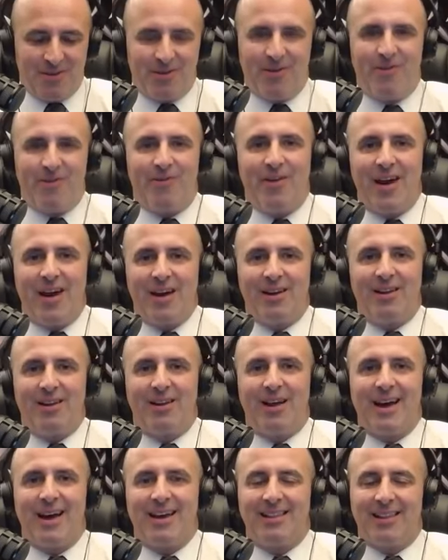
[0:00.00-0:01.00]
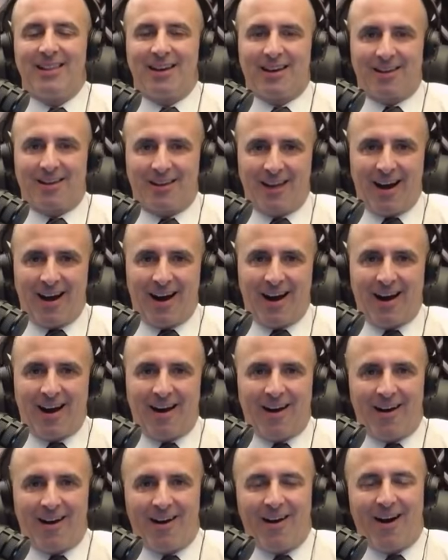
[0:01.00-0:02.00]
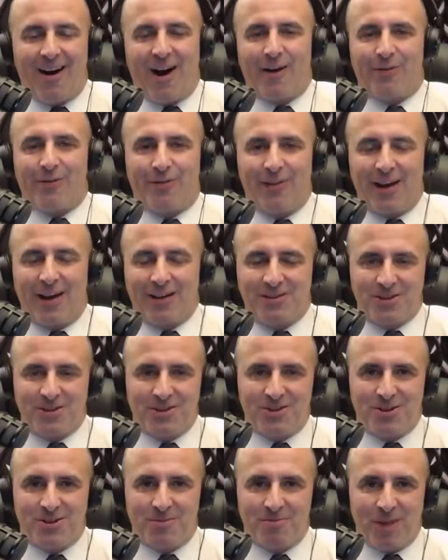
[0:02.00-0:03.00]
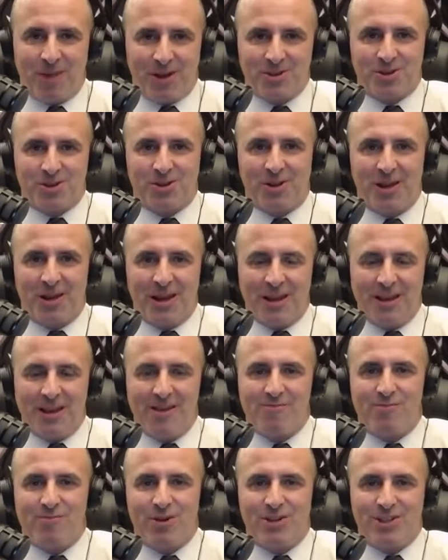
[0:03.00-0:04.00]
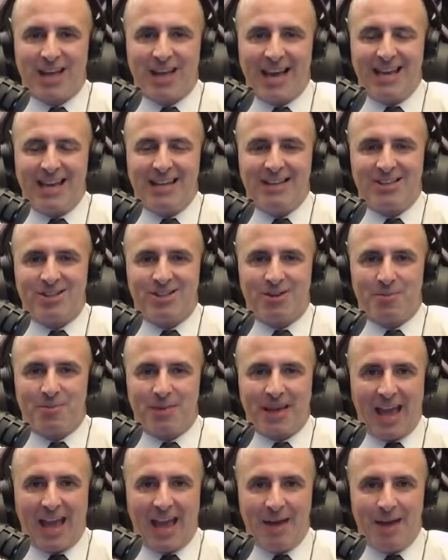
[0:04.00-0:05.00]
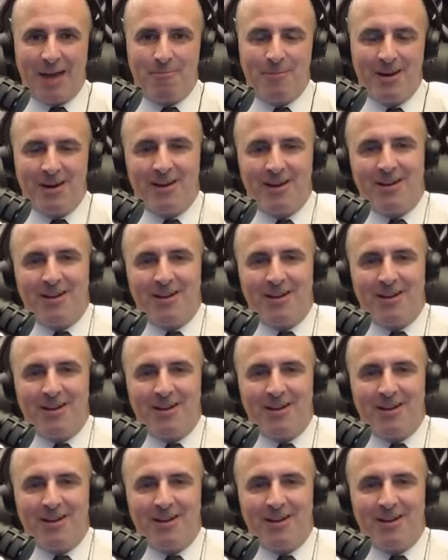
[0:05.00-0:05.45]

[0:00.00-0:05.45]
Vettel and Leclerc are flexing some muscle and give Mercedes some game.